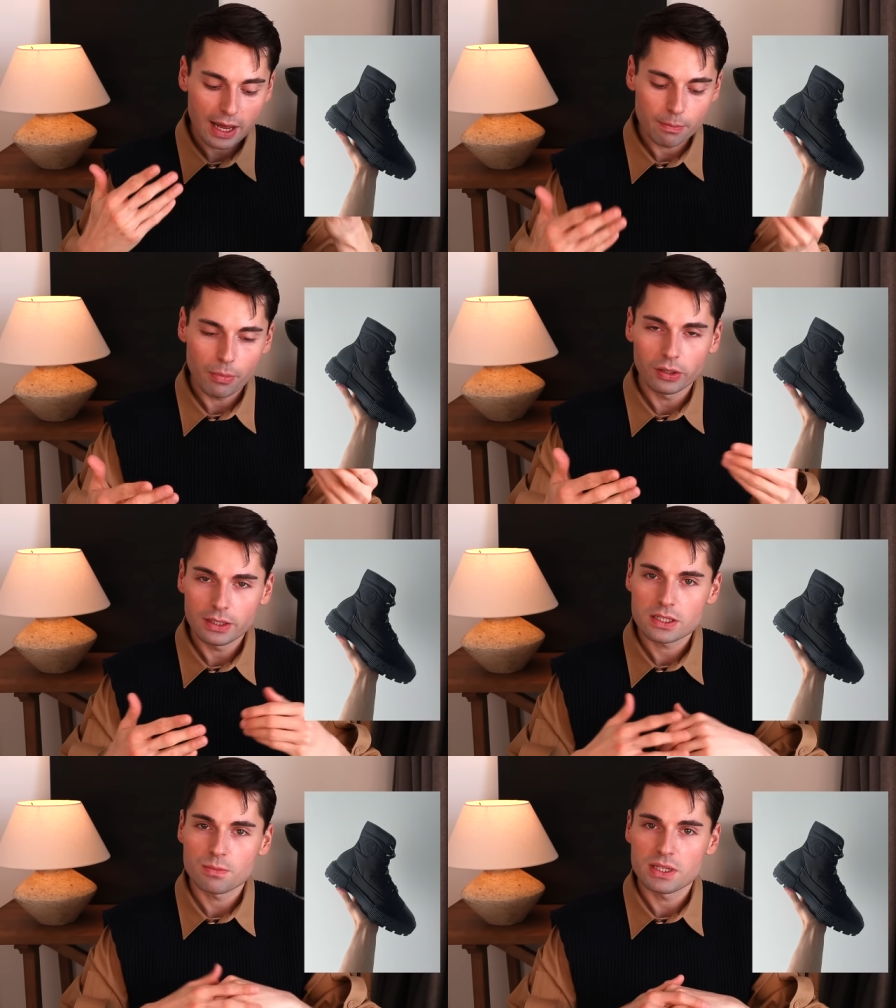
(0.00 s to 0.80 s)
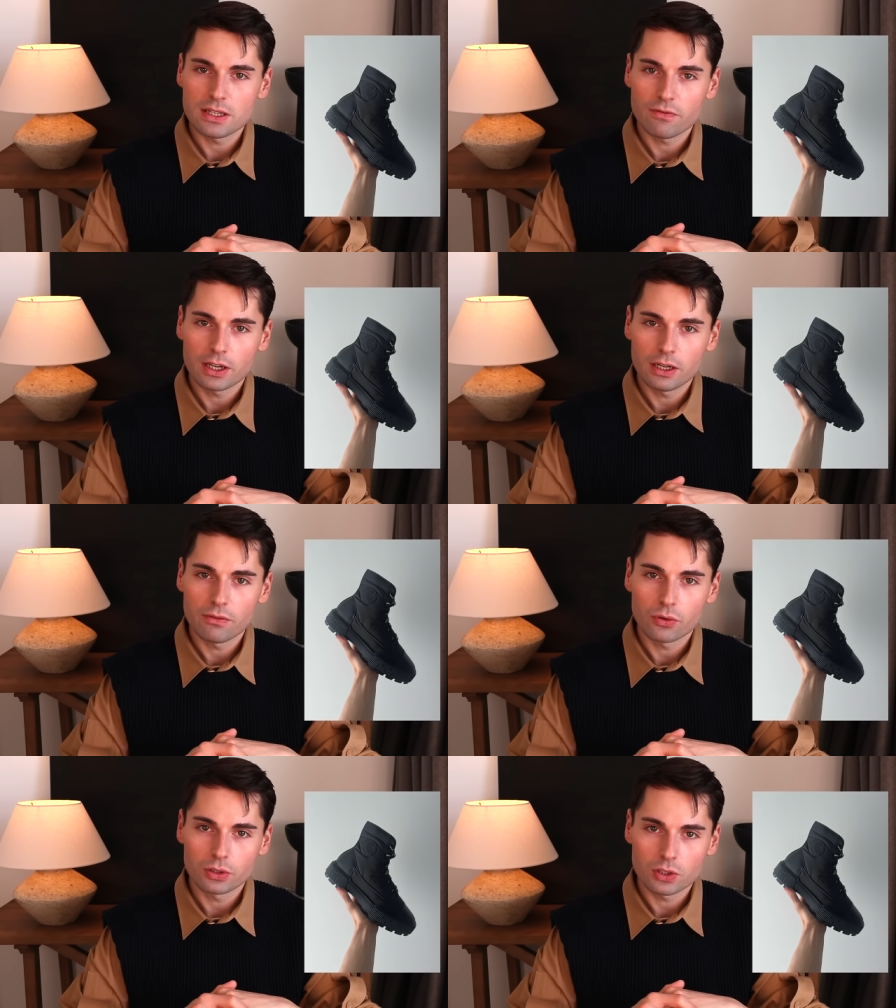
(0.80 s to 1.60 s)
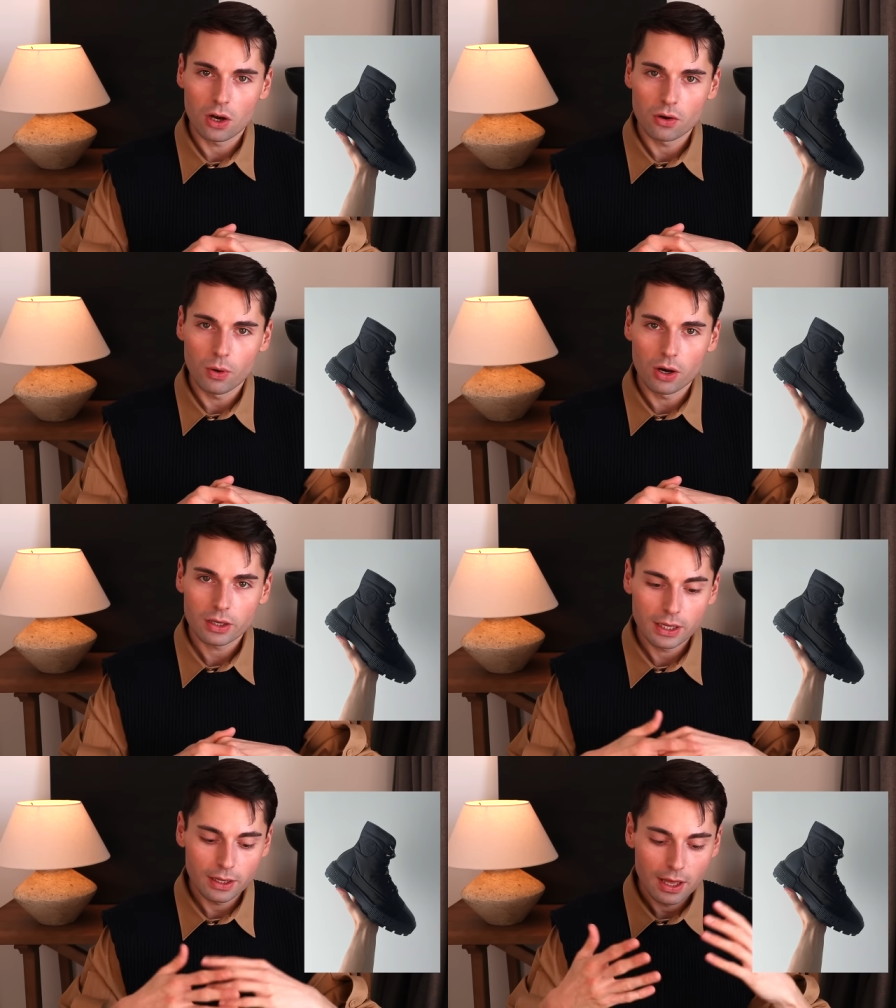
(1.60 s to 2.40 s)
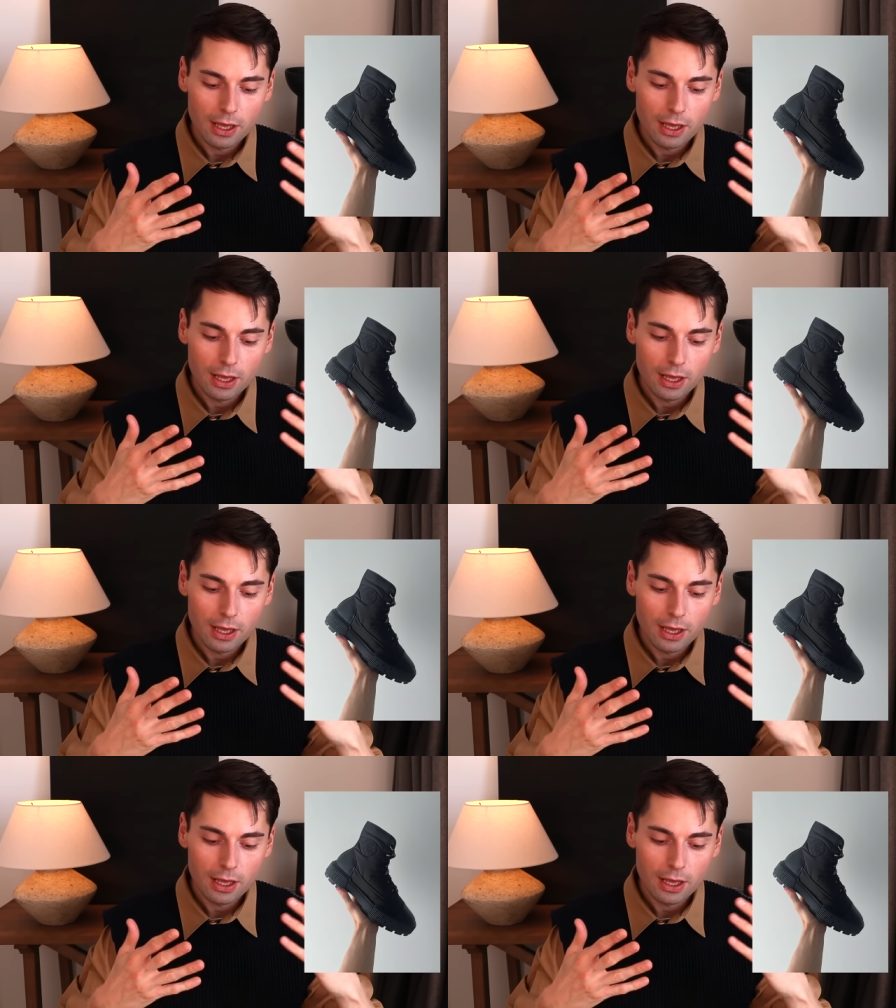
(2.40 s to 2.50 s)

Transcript: I bought these specifically for dog walking.